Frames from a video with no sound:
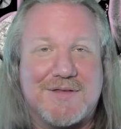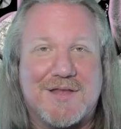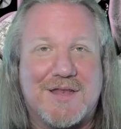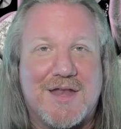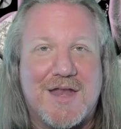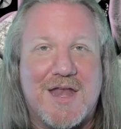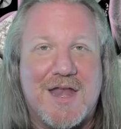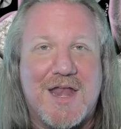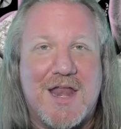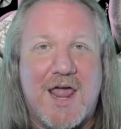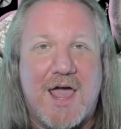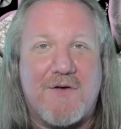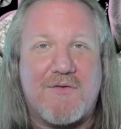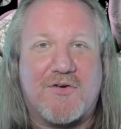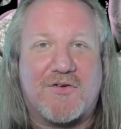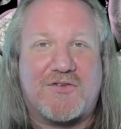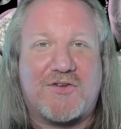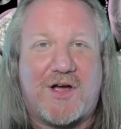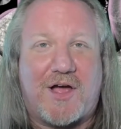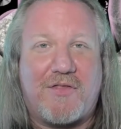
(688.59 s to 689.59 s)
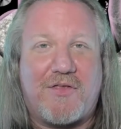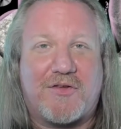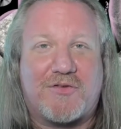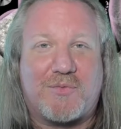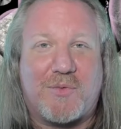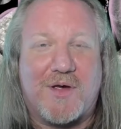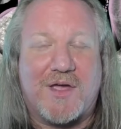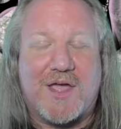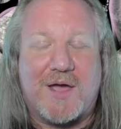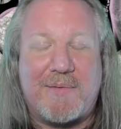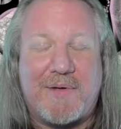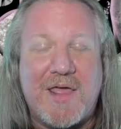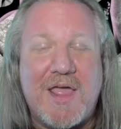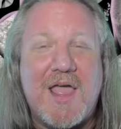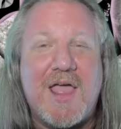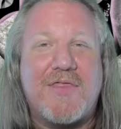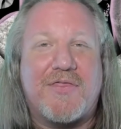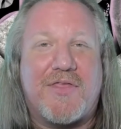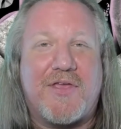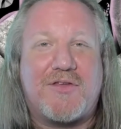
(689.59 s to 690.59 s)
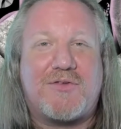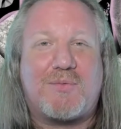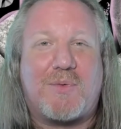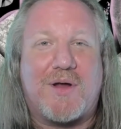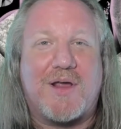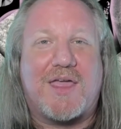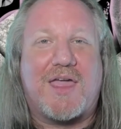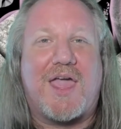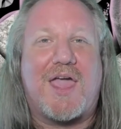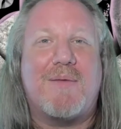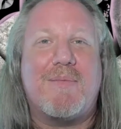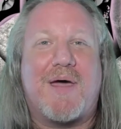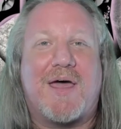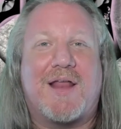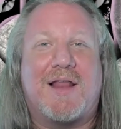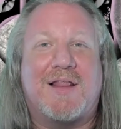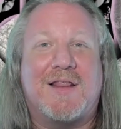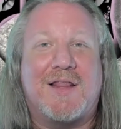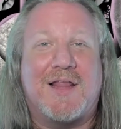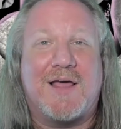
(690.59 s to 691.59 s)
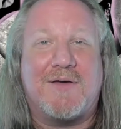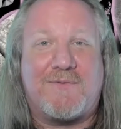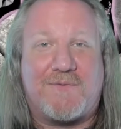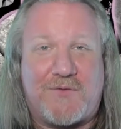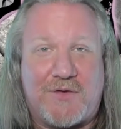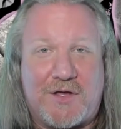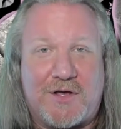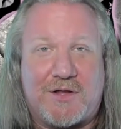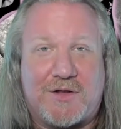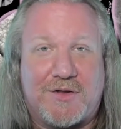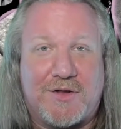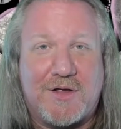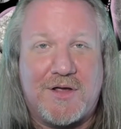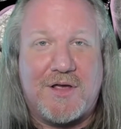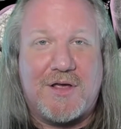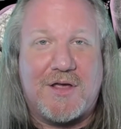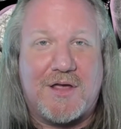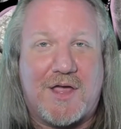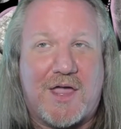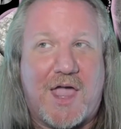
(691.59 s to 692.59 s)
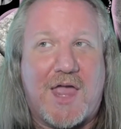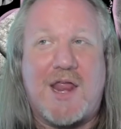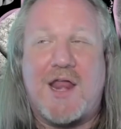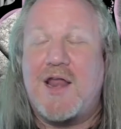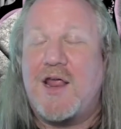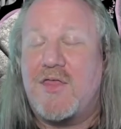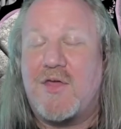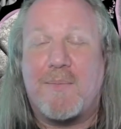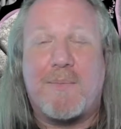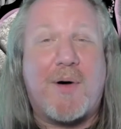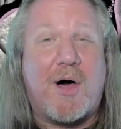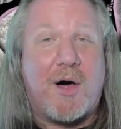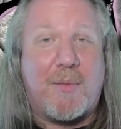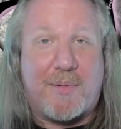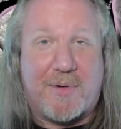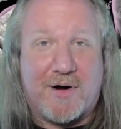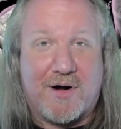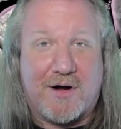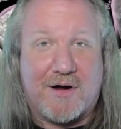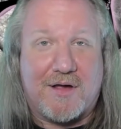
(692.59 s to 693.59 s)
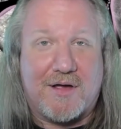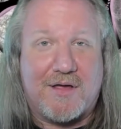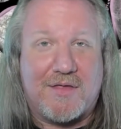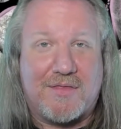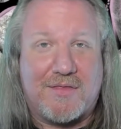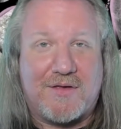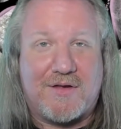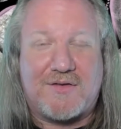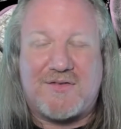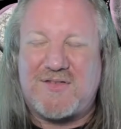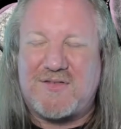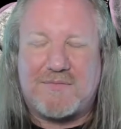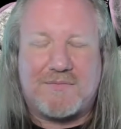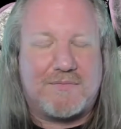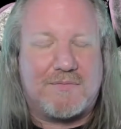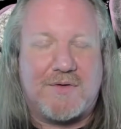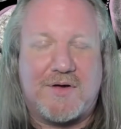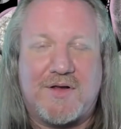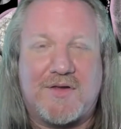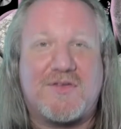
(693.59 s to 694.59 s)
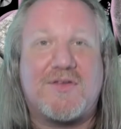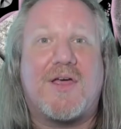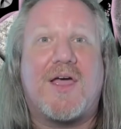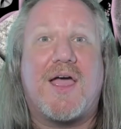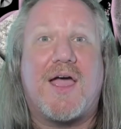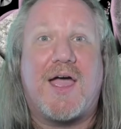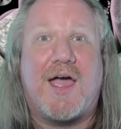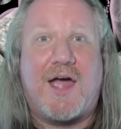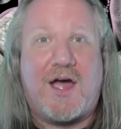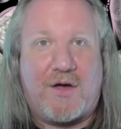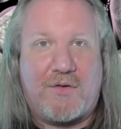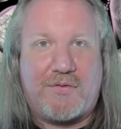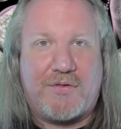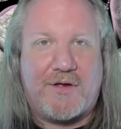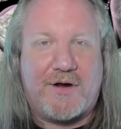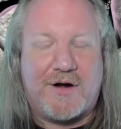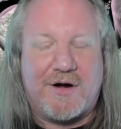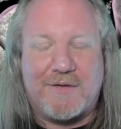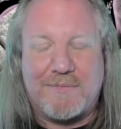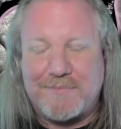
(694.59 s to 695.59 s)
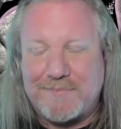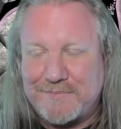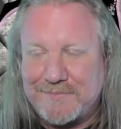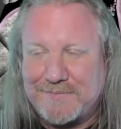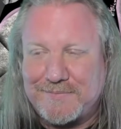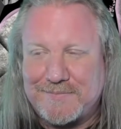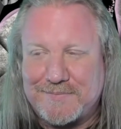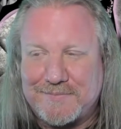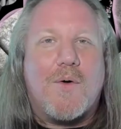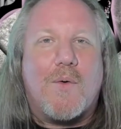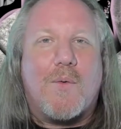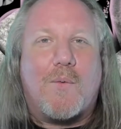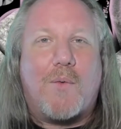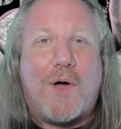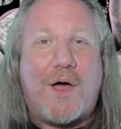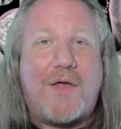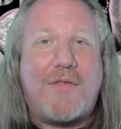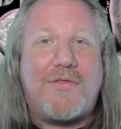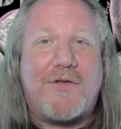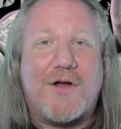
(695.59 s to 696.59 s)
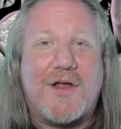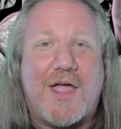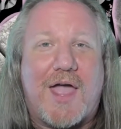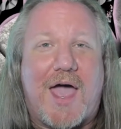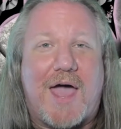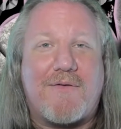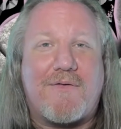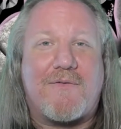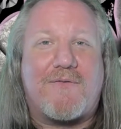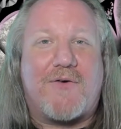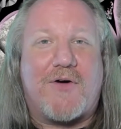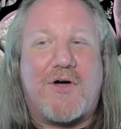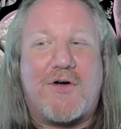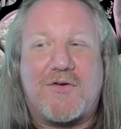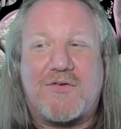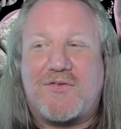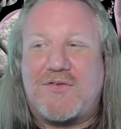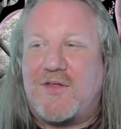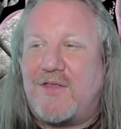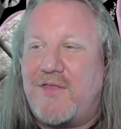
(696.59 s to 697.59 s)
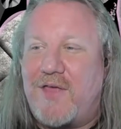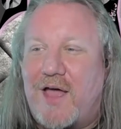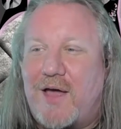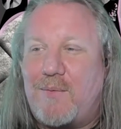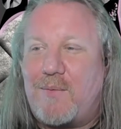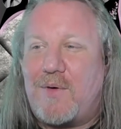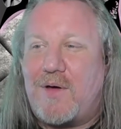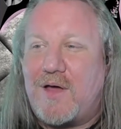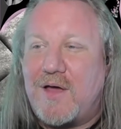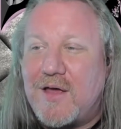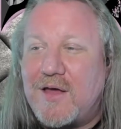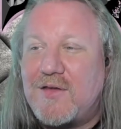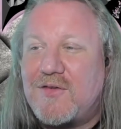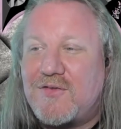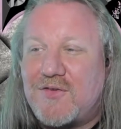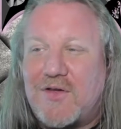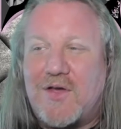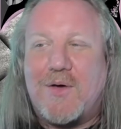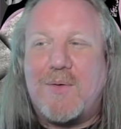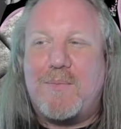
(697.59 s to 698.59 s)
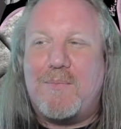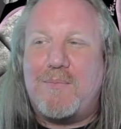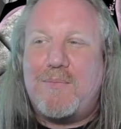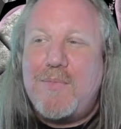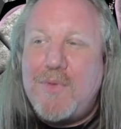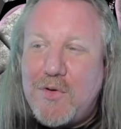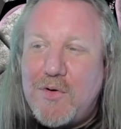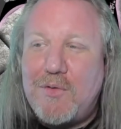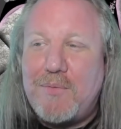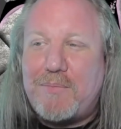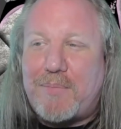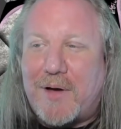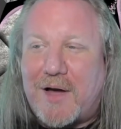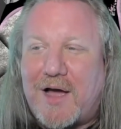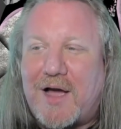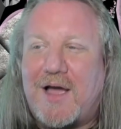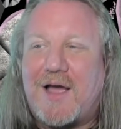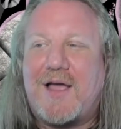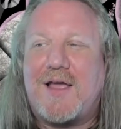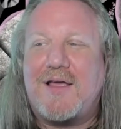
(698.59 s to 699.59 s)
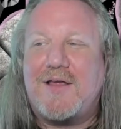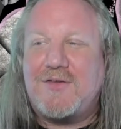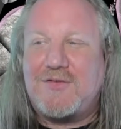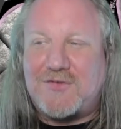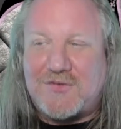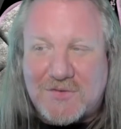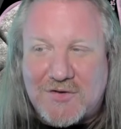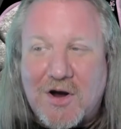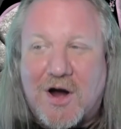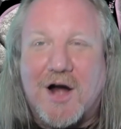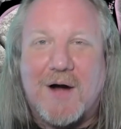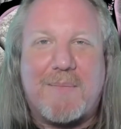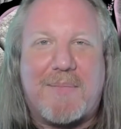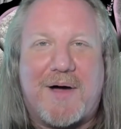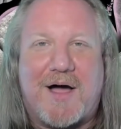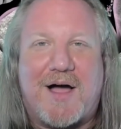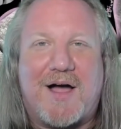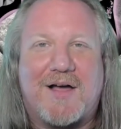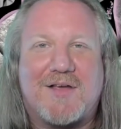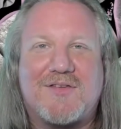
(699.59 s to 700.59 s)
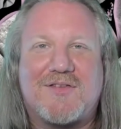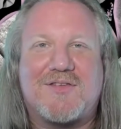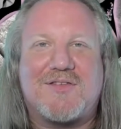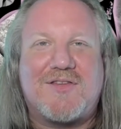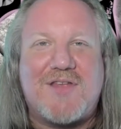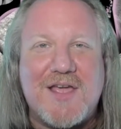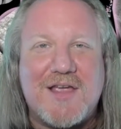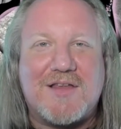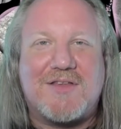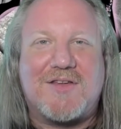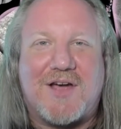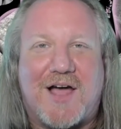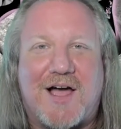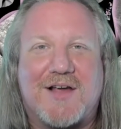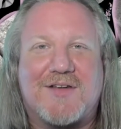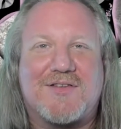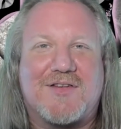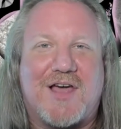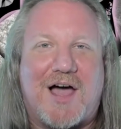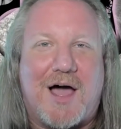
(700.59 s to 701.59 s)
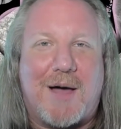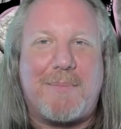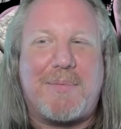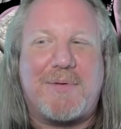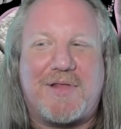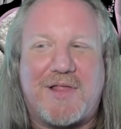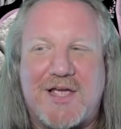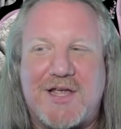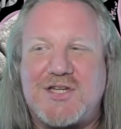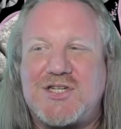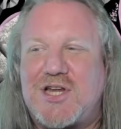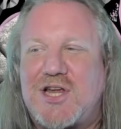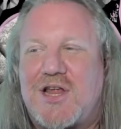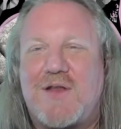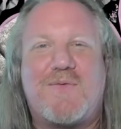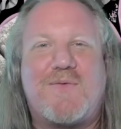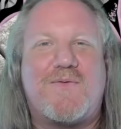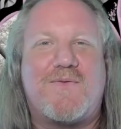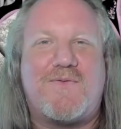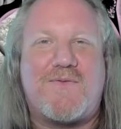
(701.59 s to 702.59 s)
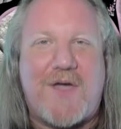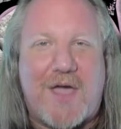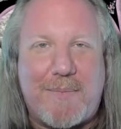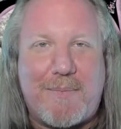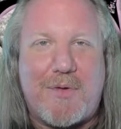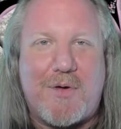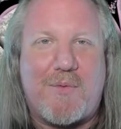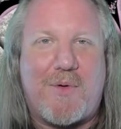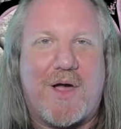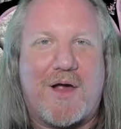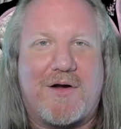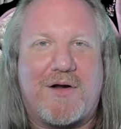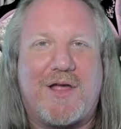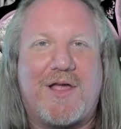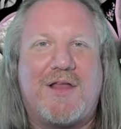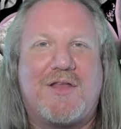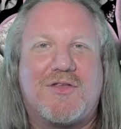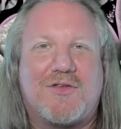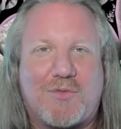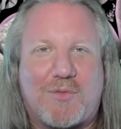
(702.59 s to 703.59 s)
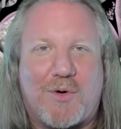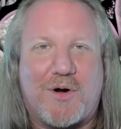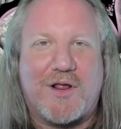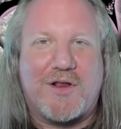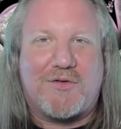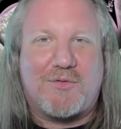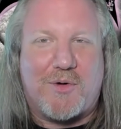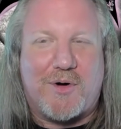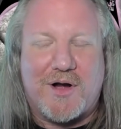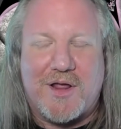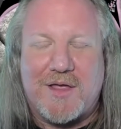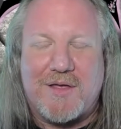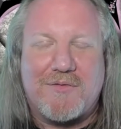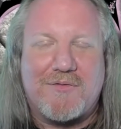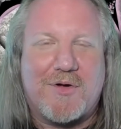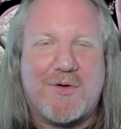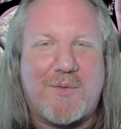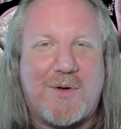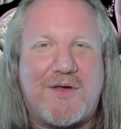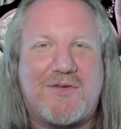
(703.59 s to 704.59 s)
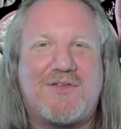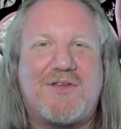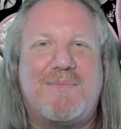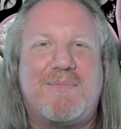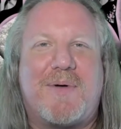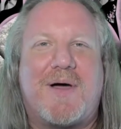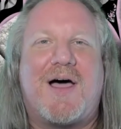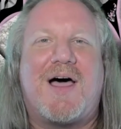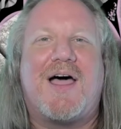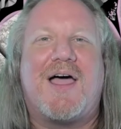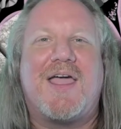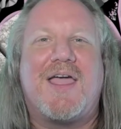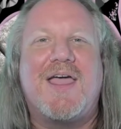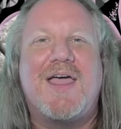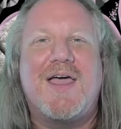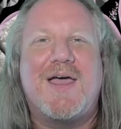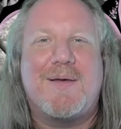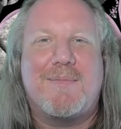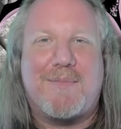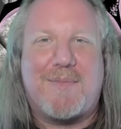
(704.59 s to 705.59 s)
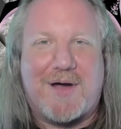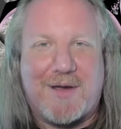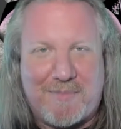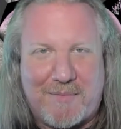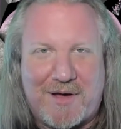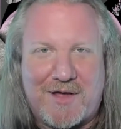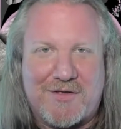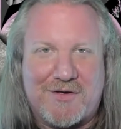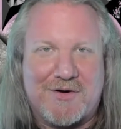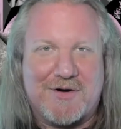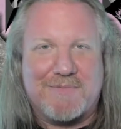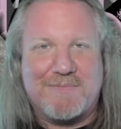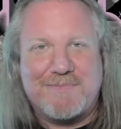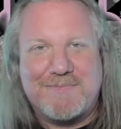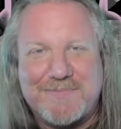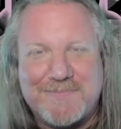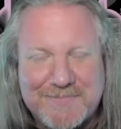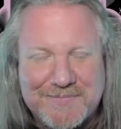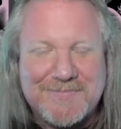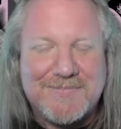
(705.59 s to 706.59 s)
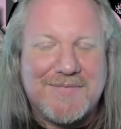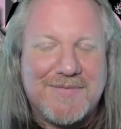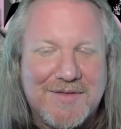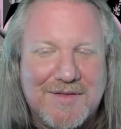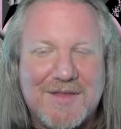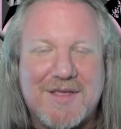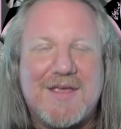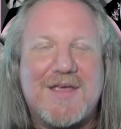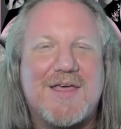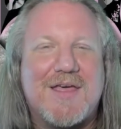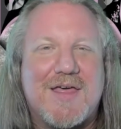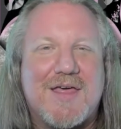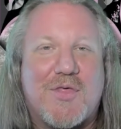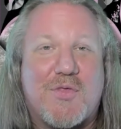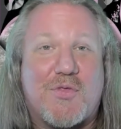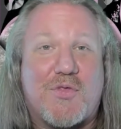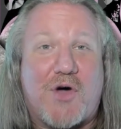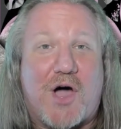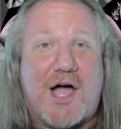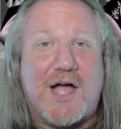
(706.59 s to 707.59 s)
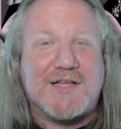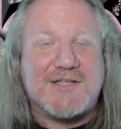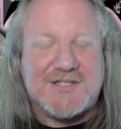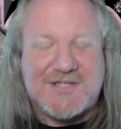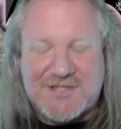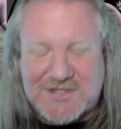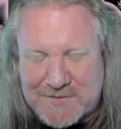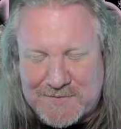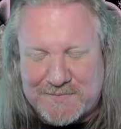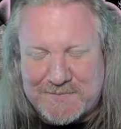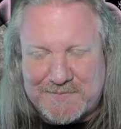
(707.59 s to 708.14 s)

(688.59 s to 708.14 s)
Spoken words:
Never saw this one coming. This one came out of left field in another ballpark. This was out there. Well, there you have it, folks. That was Moonpie Starbox TikTok's compilation, February 2020, requested by my mother. Thoughts?